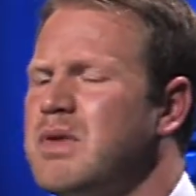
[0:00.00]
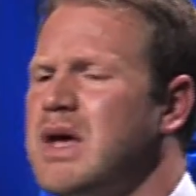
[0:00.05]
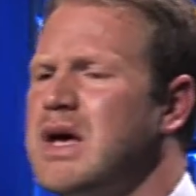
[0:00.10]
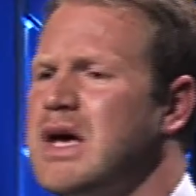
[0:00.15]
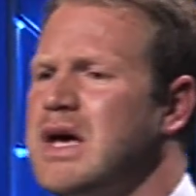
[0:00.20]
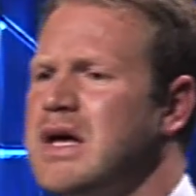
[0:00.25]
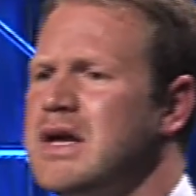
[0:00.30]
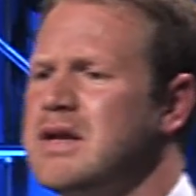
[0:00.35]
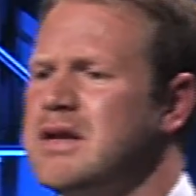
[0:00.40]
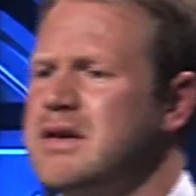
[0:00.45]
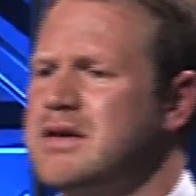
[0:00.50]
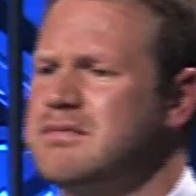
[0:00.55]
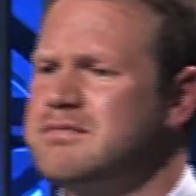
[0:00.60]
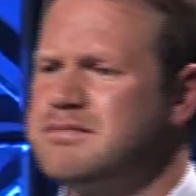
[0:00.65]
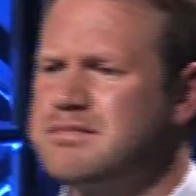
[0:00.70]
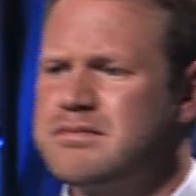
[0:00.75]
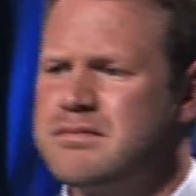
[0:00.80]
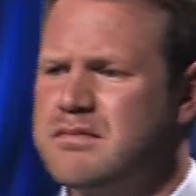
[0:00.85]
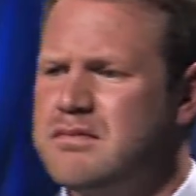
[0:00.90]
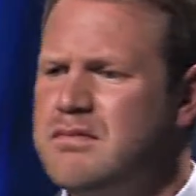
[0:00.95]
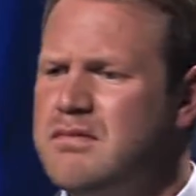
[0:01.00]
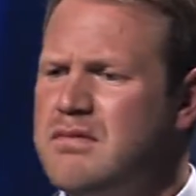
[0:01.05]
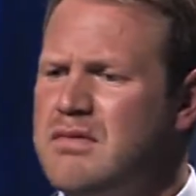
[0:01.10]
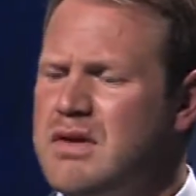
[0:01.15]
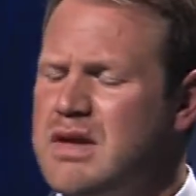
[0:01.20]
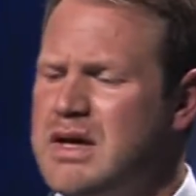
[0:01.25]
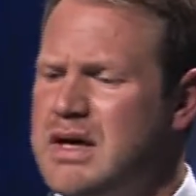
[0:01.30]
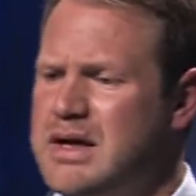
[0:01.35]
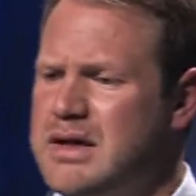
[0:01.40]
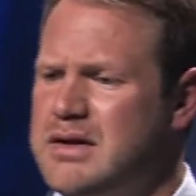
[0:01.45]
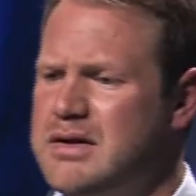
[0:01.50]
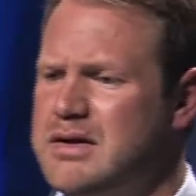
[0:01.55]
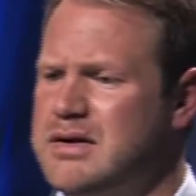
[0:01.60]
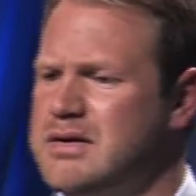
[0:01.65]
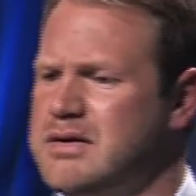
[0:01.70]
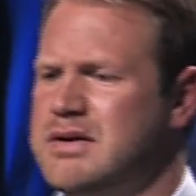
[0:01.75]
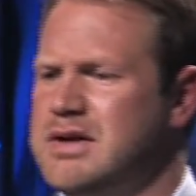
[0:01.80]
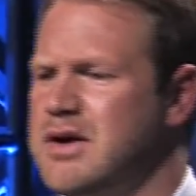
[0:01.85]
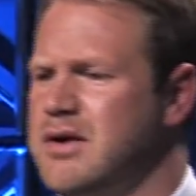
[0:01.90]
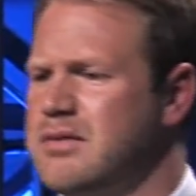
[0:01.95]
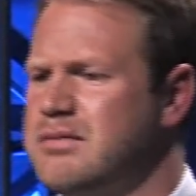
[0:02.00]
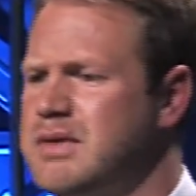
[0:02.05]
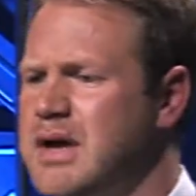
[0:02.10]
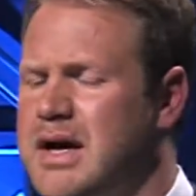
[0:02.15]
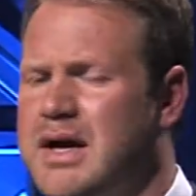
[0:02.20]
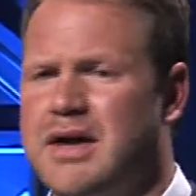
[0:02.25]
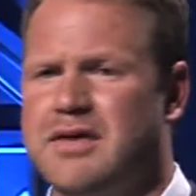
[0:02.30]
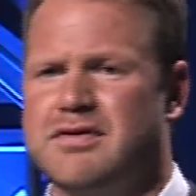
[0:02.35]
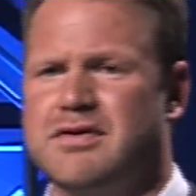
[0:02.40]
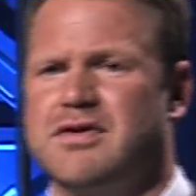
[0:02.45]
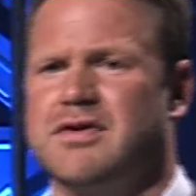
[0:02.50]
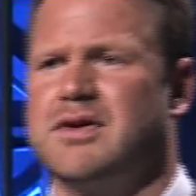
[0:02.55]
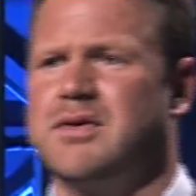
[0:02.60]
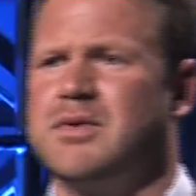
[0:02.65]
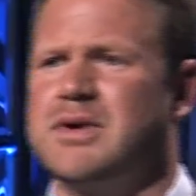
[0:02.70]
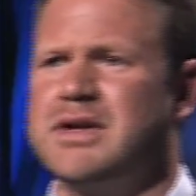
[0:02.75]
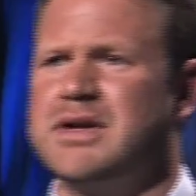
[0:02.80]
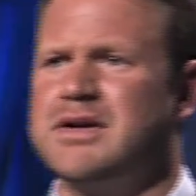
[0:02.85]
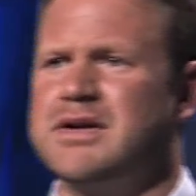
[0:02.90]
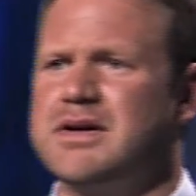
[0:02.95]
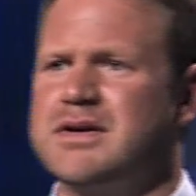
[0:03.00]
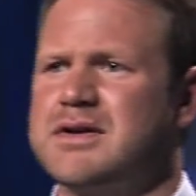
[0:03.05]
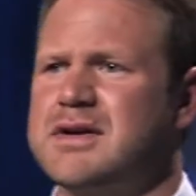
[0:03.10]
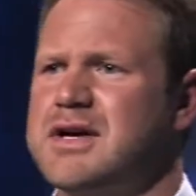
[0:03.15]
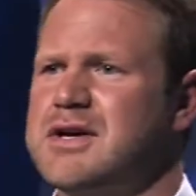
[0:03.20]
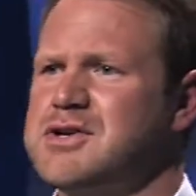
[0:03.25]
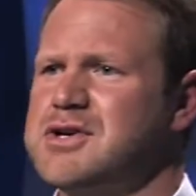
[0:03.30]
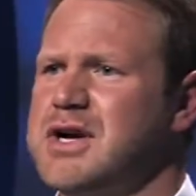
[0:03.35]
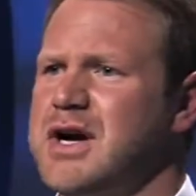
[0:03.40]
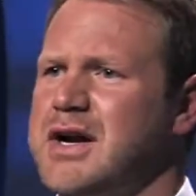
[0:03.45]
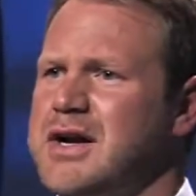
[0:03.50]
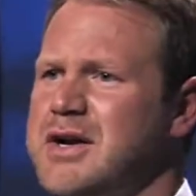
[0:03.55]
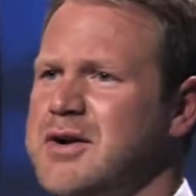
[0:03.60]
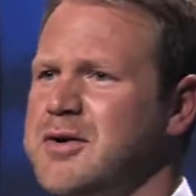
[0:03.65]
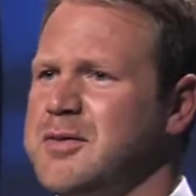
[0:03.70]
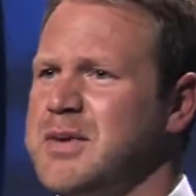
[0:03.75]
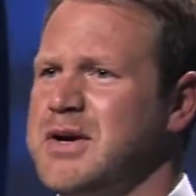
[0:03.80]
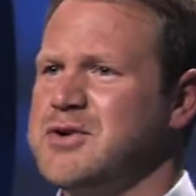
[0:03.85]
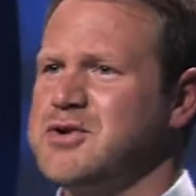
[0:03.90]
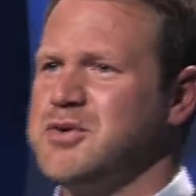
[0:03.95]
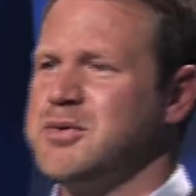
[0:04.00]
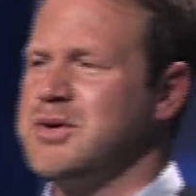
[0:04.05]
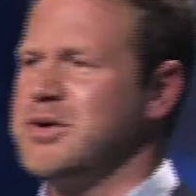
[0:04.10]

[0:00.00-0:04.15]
And, we need to get you out of here and make sure we